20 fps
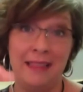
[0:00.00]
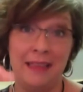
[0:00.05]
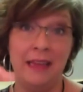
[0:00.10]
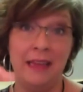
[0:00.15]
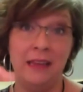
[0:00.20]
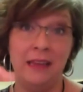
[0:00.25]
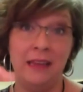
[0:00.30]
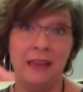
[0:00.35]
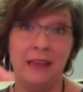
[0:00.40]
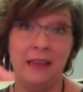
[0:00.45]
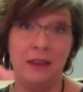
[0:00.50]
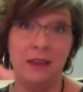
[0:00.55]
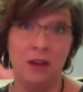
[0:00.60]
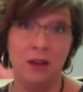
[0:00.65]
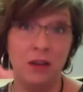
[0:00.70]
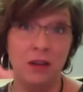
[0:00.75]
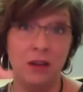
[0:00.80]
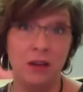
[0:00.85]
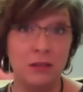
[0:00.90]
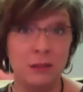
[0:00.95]
that can
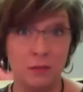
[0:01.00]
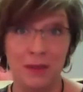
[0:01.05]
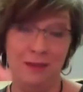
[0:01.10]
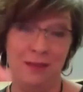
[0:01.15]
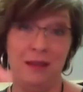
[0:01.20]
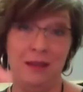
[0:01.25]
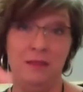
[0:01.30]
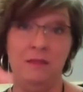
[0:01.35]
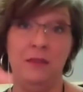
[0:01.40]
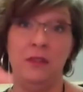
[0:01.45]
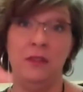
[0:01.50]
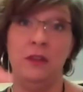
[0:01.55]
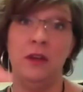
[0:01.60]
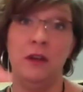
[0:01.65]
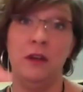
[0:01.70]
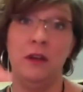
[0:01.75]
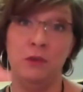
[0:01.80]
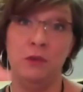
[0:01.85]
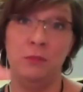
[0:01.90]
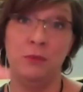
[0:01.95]
also make a client
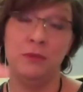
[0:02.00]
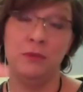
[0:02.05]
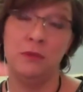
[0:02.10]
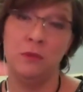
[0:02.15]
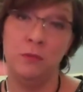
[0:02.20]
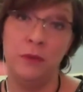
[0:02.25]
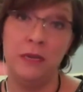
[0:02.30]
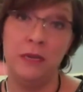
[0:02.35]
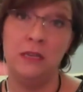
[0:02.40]
feel uncomfortable.